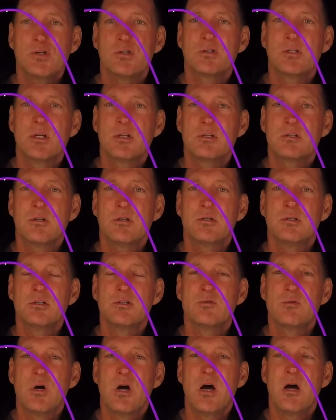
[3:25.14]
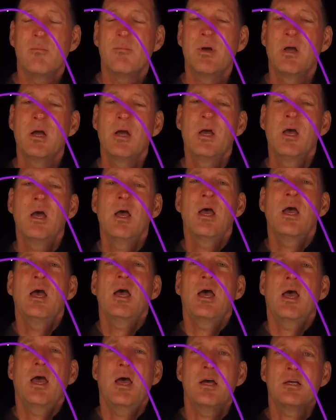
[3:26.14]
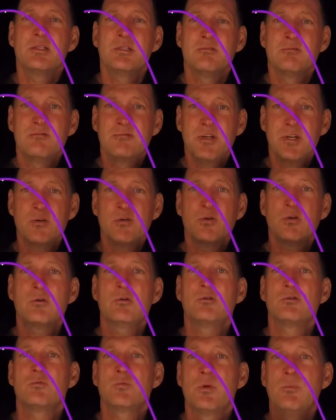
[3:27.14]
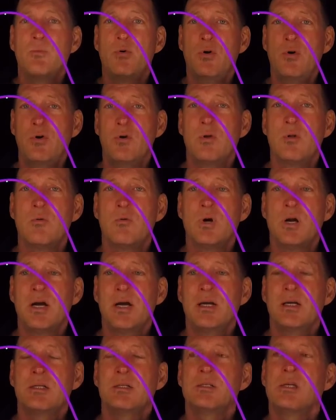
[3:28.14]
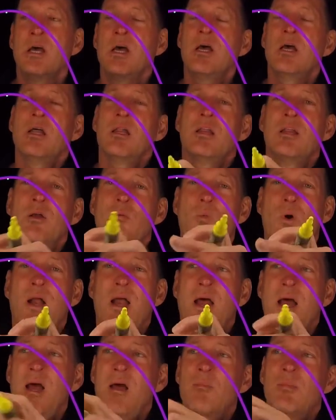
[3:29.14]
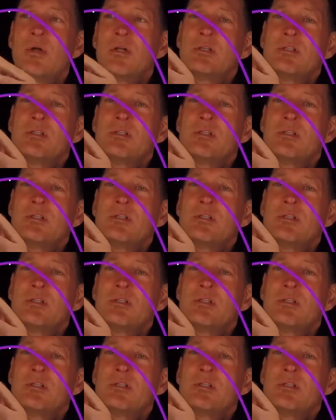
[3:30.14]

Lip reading: is going to start to drop. As the ventricles repolarize, then what happens